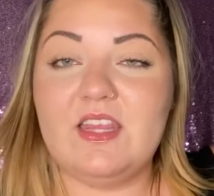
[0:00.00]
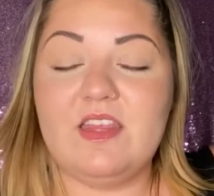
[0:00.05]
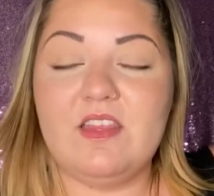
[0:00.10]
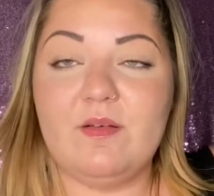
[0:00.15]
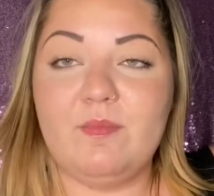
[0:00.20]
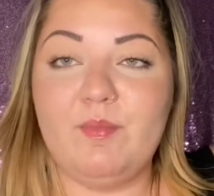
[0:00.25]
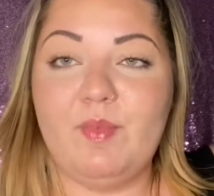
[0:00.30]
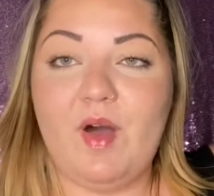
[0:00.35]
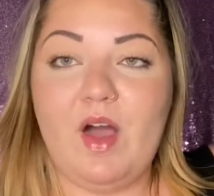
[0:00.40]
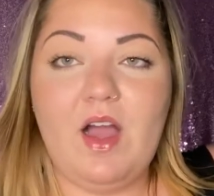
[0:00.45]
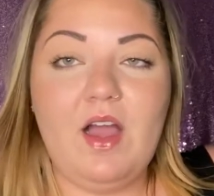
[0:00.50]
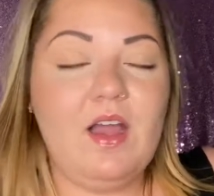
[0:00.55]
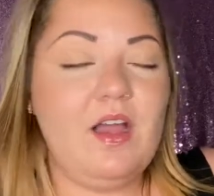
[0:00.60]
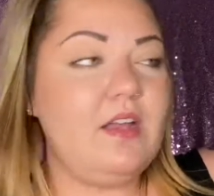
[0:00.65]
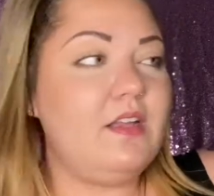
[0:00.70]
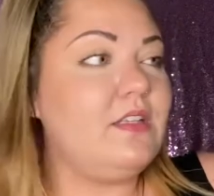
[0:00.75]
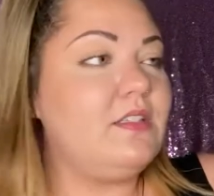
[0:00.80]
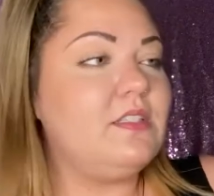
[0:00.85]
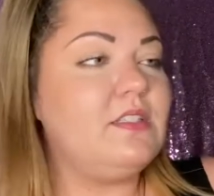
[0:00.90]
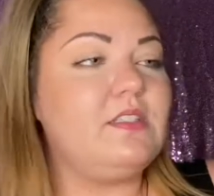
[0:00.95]
the
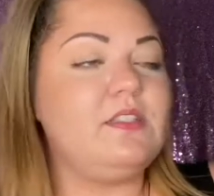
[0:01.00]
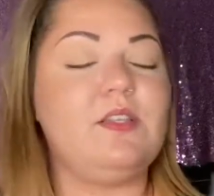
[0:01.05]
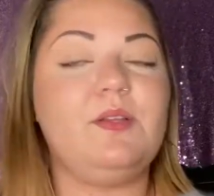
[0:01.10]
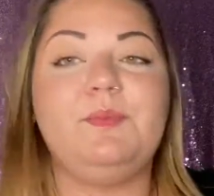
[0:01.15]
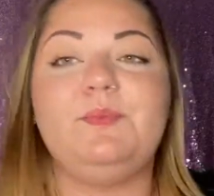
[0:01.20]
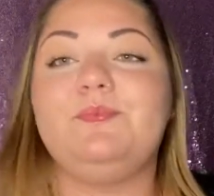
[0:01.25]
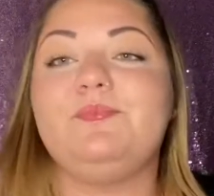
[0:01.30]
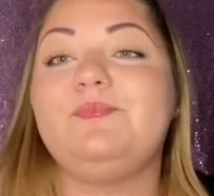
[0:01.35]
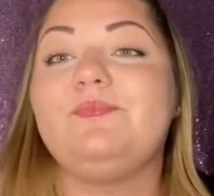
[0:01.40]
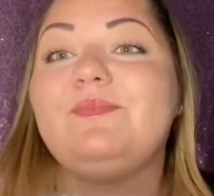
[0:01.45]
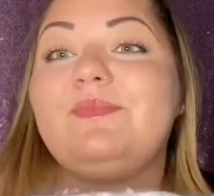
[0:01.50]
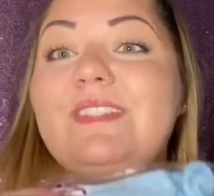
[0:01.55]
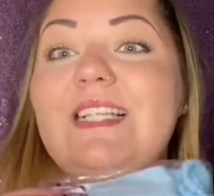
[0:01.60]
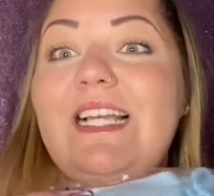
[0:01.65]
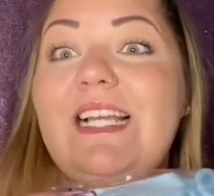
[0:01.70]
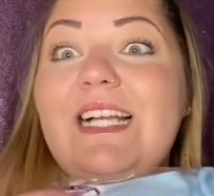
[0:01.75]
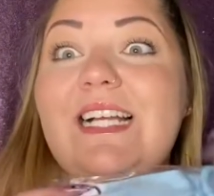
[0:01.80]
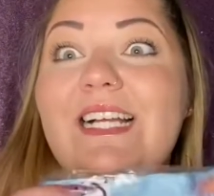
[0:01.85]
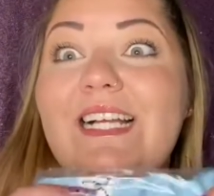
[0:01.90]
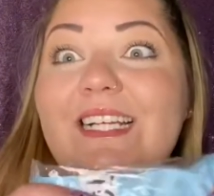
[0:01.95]
box.
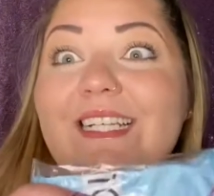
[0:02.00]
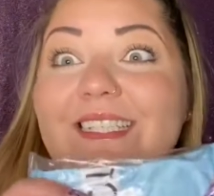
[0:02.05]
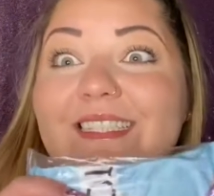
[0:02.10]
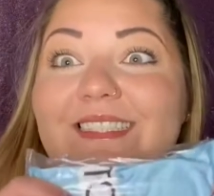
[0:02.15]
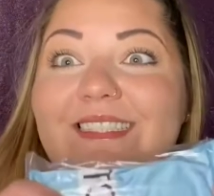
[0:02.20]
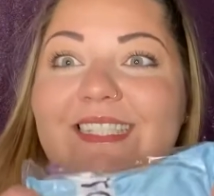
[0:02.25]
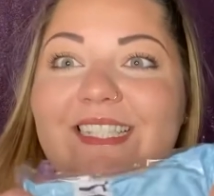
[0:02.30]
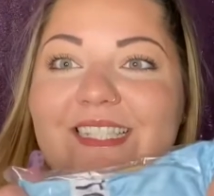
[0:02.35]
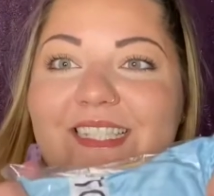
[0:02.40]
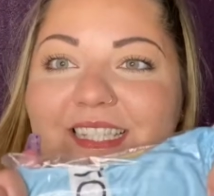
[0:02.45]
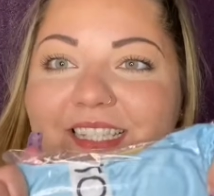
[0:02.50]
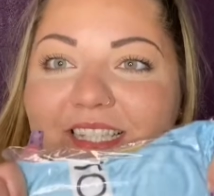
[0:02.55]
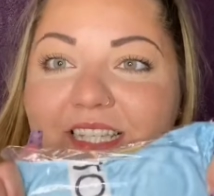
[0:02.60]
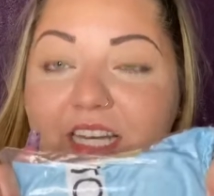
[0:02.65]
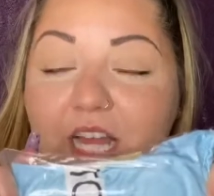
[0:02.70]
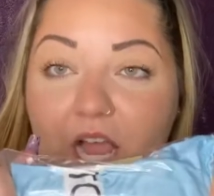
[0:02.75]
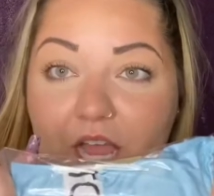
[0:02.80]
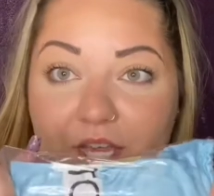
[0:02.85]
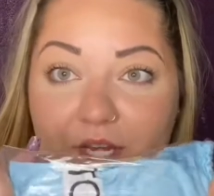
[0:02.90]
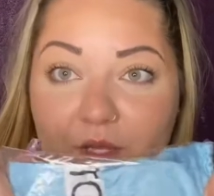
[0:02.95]
This is an
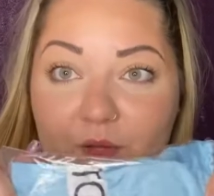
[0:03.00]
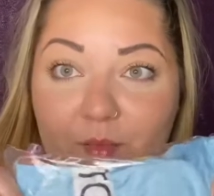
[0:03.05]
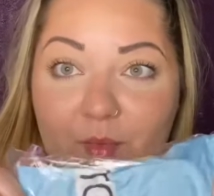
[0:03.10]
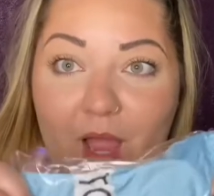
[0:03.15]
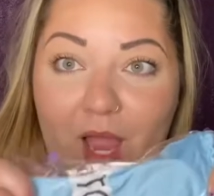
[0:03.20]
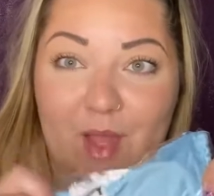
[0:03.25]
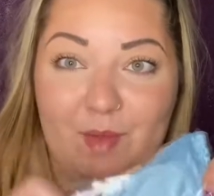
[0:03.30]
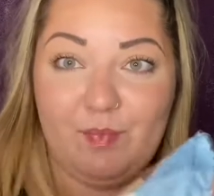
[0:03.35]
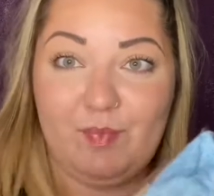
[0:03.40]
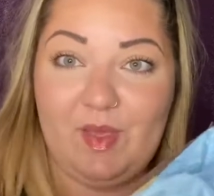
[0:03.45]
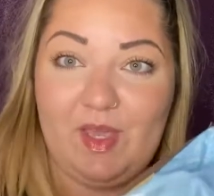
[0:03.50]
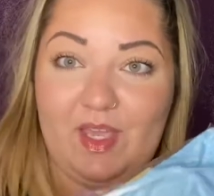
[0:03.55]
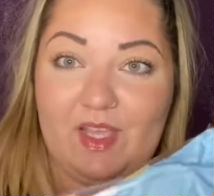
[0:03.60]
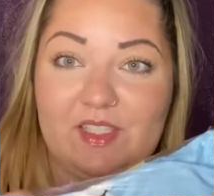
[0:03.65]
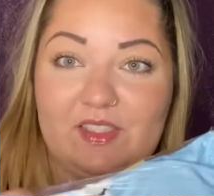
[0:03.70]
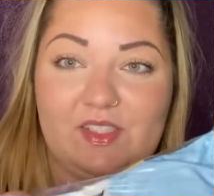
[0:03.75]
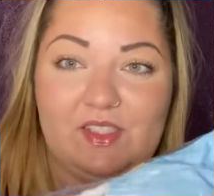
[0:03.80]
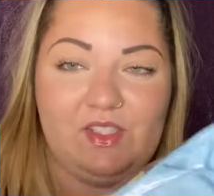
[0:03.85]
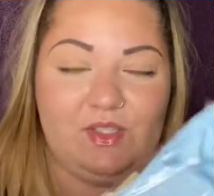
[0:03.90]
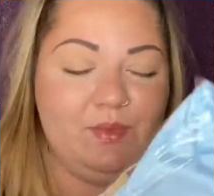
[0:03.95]
item I
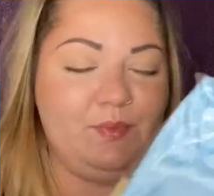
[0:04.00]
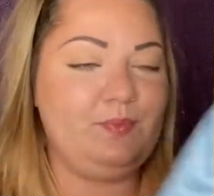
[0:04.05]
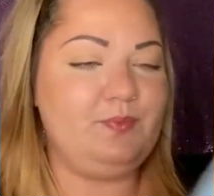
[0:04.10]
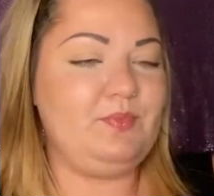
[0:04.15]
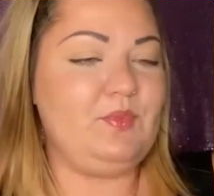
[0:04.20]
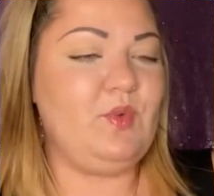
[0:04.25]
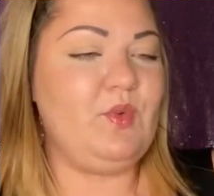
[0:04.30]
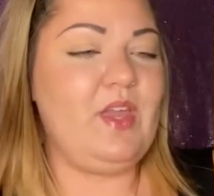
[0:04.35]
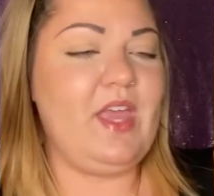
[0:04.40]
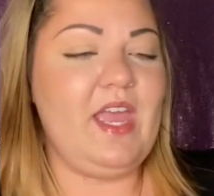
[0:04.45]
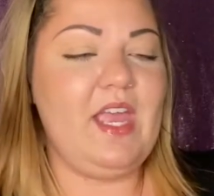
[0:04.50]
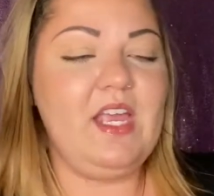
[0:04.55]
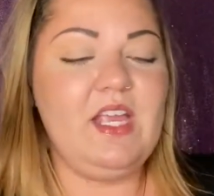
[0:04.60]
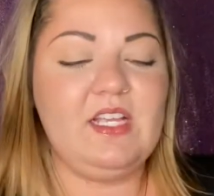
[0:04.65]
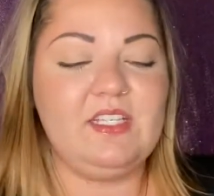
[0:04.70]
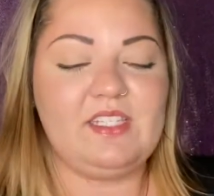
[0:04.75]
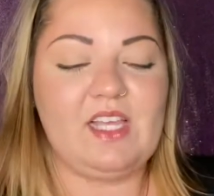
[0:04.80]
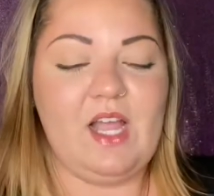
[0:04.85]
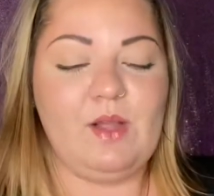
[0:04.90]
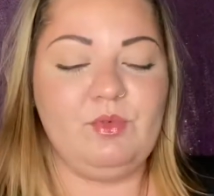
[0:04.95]
picked, okay,
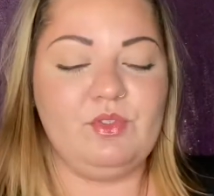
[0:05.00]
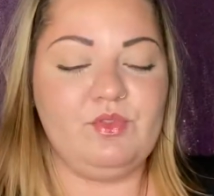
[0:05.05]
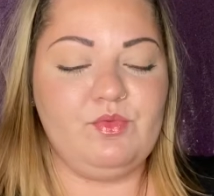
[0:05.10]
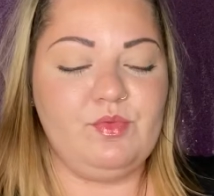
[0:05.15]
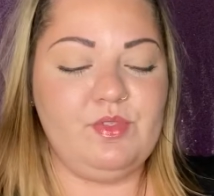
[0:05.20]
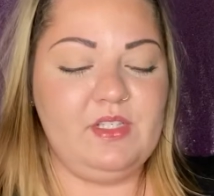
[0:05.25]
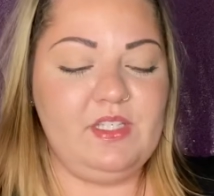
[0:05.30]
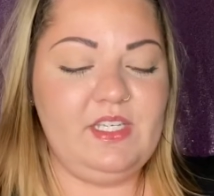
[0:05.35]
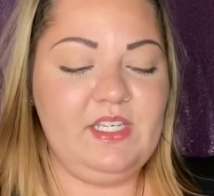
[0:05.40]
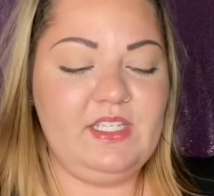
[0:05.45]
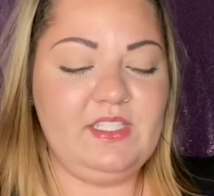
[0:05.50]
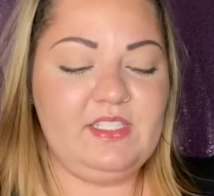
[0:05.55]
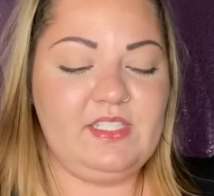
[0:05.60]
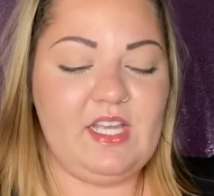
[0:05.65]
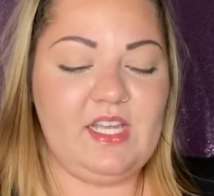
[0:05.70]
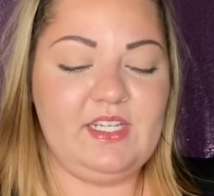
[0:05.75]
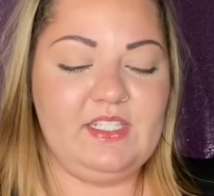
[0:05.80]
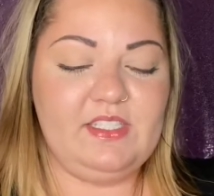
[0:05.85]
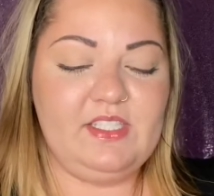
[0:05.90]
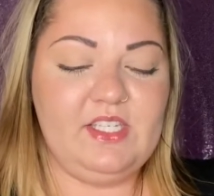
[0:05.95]
because I was really
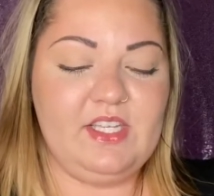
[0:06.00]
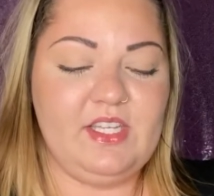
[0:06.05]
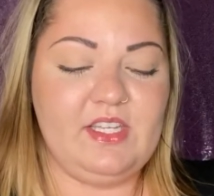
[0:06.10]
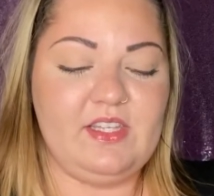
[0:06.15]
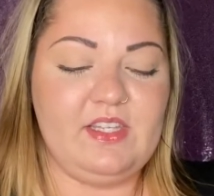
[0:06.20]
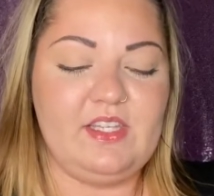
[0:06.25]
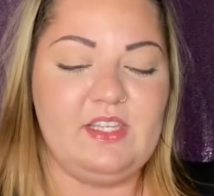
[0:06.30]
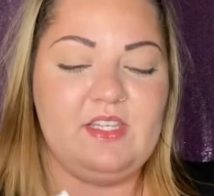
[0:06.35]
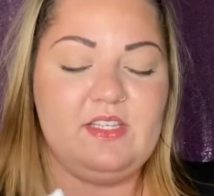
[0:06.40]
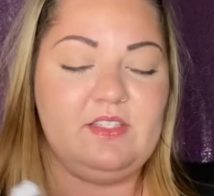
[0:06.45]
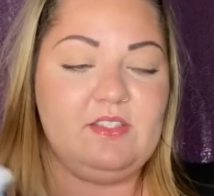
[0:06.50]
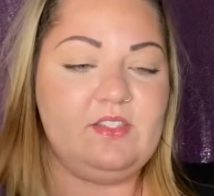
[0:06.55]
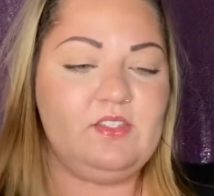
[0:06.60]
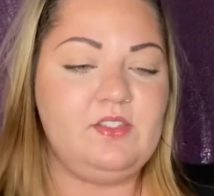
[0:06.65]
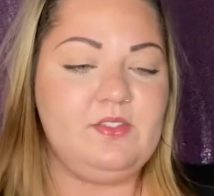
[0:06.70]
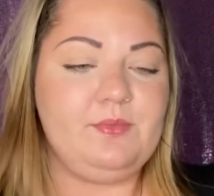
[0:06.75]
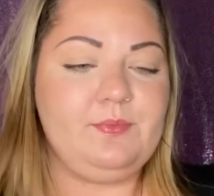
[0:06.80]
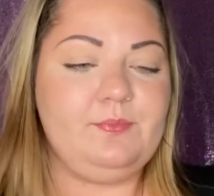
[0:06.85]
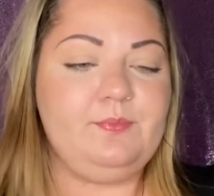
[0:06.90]
excited to get this.